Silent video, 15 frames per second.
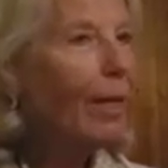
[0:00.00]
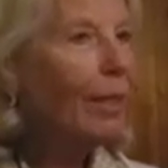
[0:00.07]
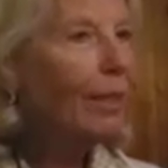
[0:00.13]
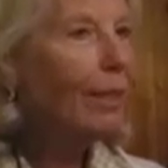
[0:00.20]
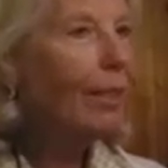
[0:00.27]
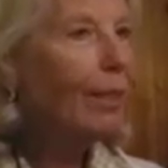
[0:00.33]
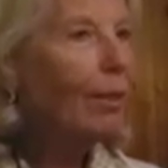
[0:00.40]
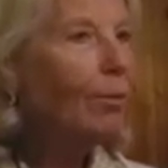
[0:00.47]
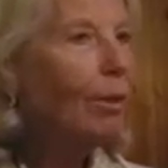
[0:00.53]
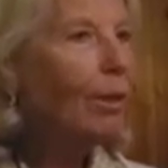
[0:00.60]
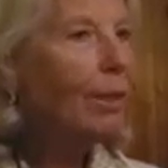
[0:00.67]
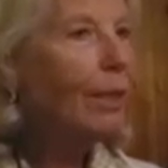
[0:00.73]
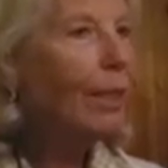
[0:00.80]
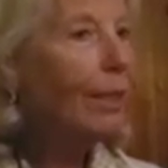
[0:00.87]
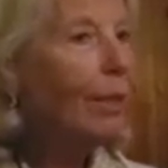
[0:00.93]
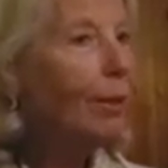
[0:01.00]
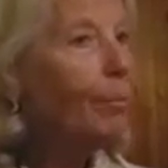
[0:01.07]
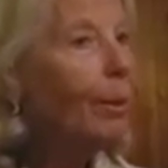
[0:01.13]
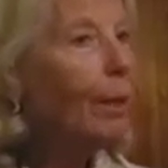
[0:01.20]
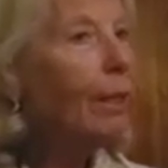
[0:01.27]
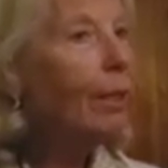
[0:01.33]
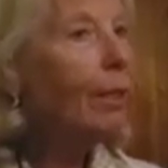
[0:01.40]
one, what does it
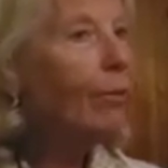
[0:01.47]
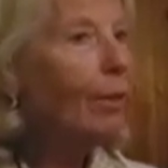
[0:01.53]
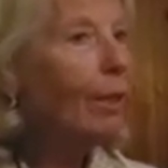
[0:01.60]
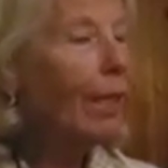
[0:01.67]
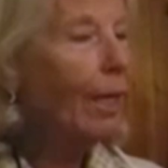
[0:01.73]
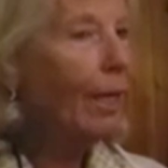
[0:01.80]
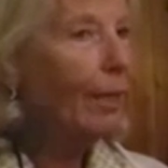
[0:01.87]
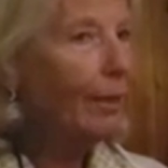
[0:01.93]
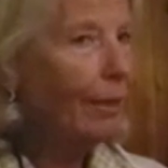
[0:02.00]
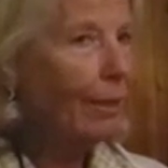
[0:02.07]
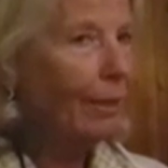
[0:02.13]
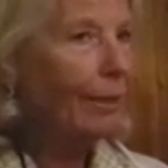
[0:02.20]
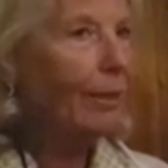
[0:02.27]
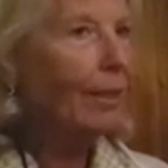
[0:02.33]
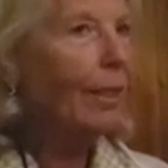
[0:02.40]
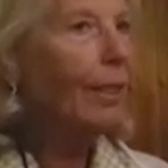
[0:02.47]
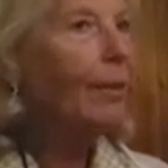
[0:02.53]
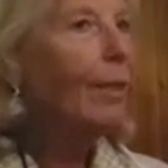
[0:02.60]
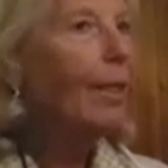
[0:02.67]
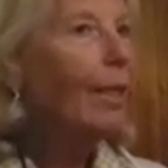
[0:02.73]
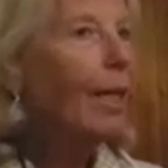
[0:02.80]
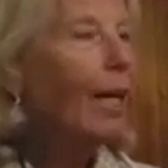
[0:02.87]
mean living ethics?
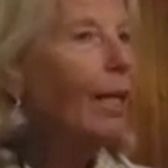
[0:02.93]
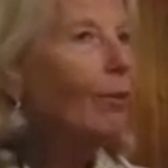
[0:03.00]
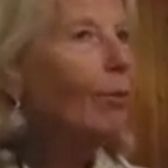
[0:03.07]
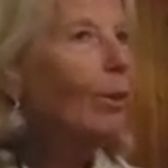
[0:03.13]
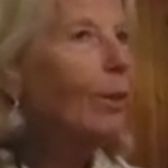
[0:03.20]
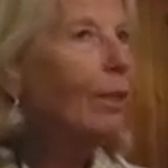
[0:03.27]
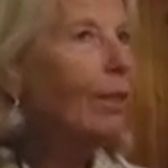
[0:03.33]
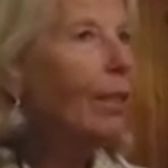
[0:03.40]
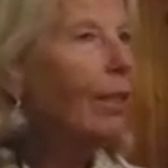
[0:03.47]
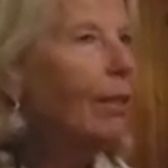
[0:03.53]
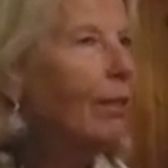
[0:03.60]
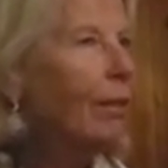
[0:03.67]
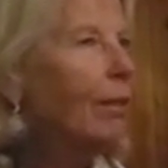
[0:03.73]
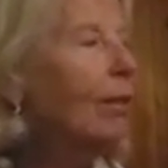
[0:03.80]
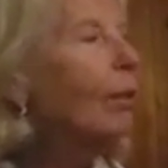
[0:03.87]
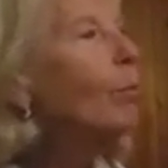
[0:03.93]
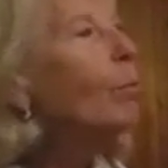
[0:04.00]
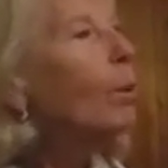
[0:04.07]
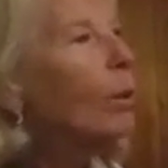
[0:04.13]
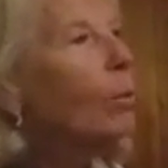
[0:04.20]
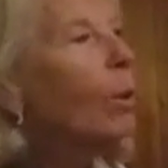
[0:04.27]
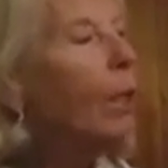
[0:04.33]
I would say in a
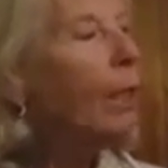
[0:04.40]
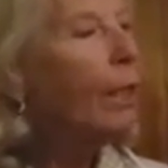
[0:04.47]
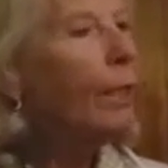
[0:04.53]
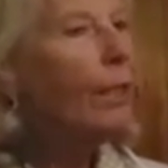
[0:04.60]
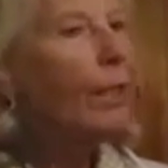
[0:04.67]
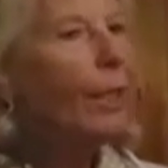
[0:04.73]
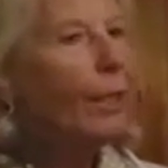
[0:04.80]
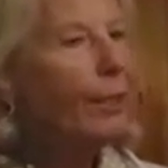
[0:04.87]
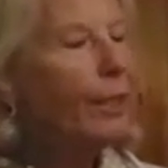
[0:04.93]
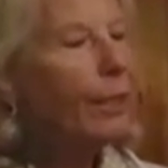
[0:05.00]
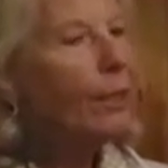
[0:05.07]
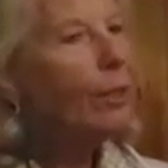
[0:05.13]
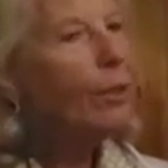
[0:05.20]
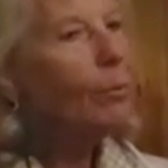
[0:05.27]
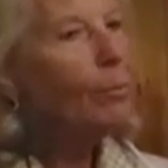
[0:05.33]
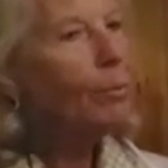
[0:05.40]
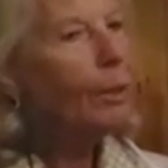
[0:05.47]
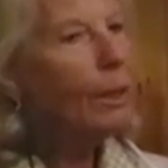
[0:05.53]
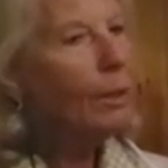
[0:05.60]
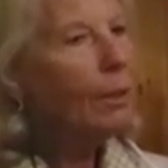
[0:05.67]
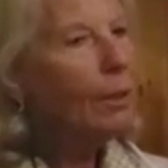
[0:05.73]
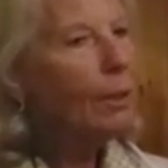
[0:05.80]
simple way that it
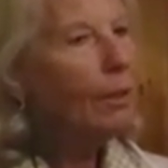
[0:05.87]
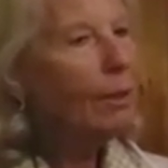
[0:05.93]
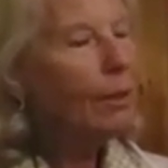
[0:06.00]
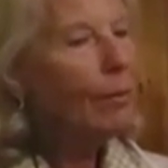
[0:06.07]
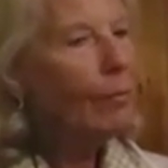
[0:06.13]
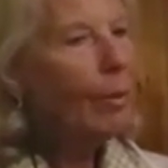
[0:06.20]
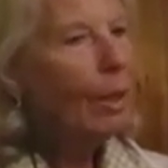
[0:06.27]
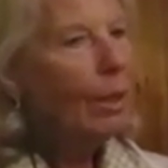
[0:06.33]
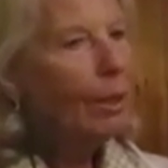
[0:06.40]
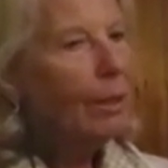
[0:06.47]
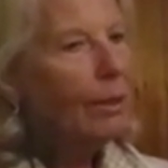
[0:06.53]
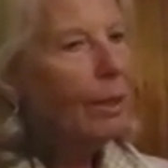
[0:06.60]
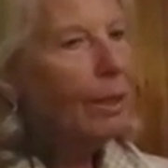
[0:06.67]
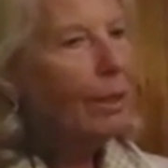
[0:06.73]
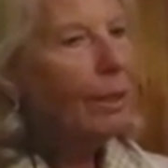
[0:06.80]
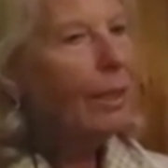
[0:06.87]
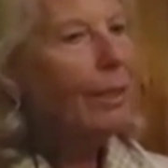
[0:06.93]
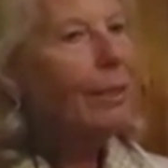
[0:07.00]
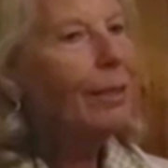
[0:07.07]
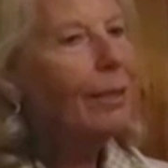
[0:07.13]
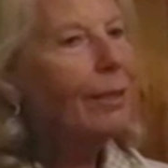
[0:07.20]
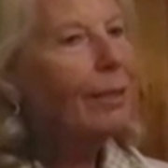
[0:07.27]
means
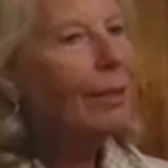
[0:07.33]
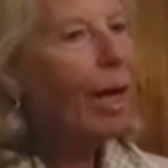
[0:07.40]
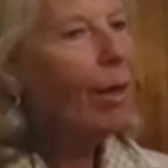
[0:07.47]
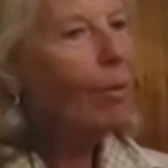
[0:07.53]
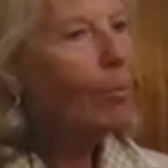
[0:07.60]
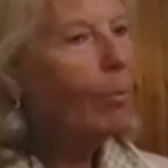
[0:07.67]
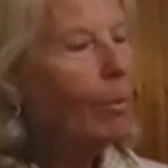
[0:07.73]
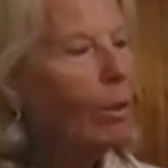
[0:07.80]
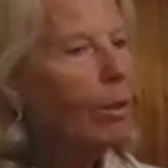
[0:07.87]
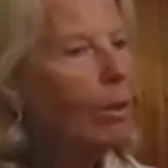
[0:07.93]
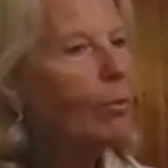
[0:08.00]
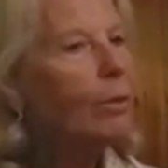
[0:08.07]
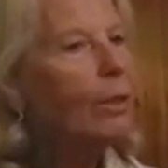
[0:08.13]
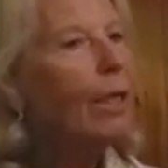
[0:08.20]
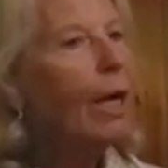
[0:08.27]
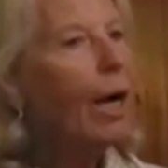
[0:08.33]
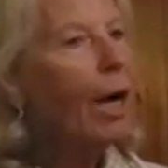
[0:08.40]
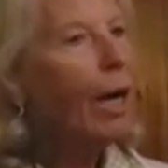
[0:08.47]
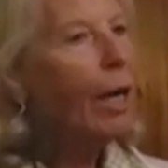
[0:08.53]
the ensemble of the